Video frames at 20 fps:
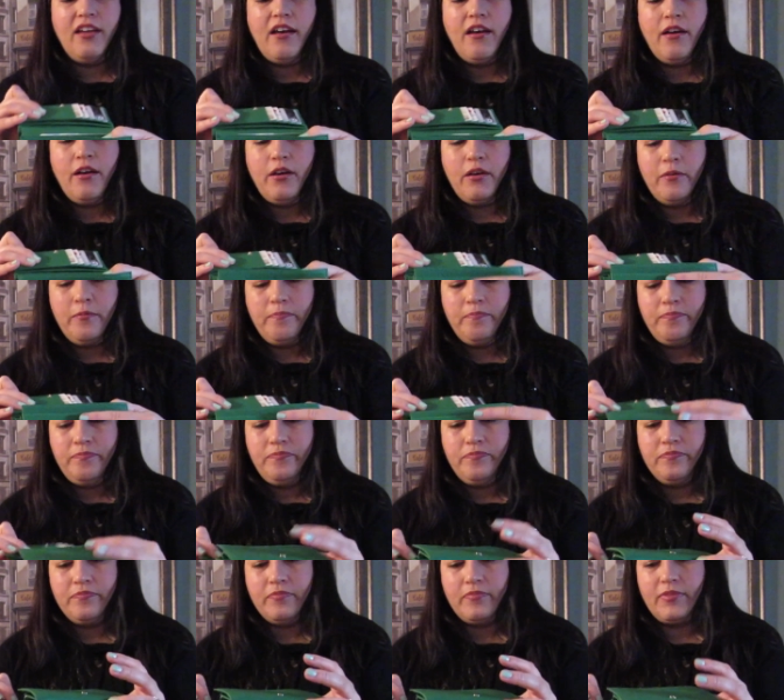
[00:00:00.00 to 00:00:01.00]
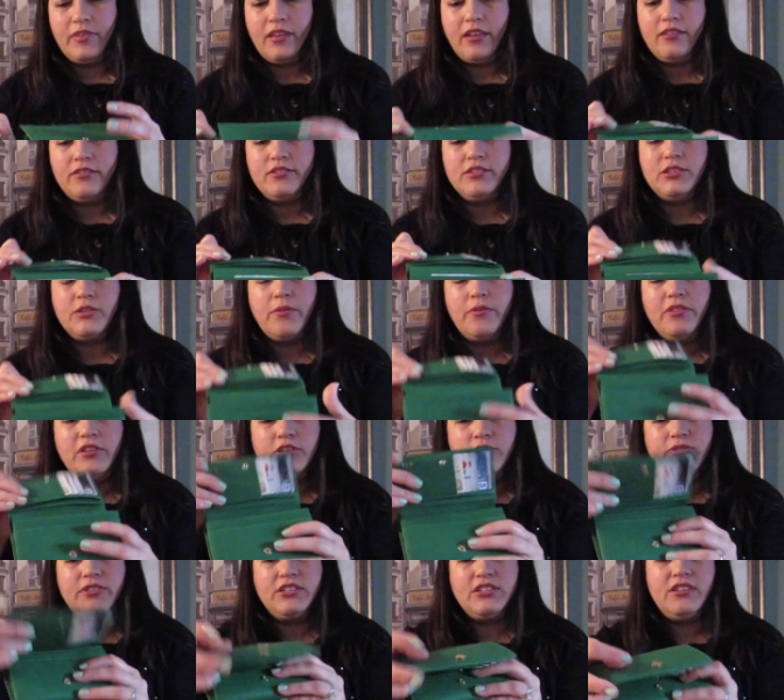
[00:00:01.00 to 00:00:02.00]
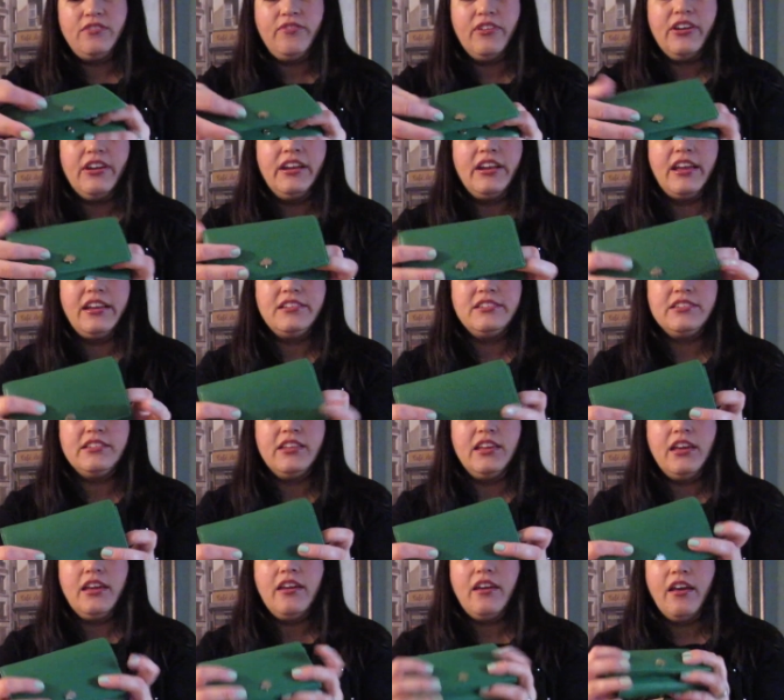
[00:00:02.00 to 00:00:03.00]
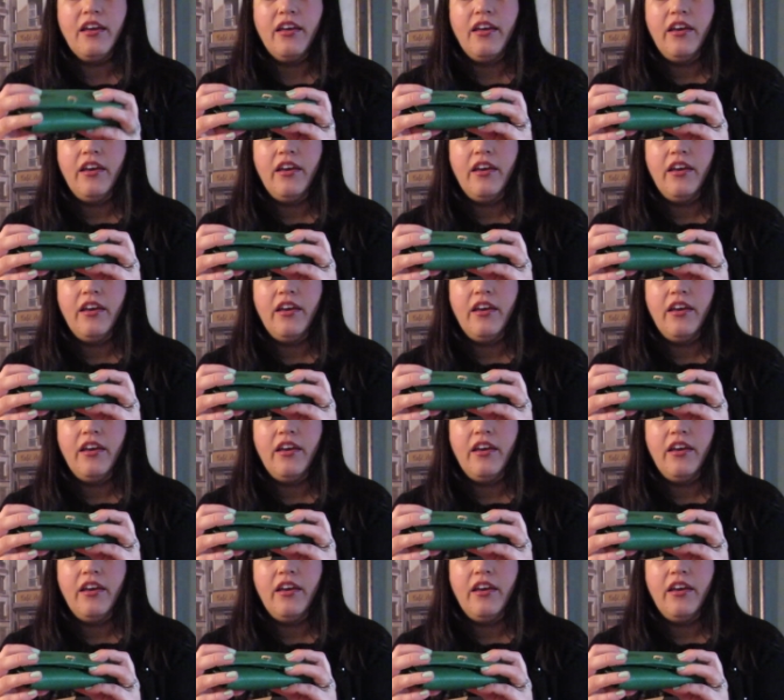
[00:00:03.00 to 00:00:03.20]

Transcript: Um, so this fits in very nicely.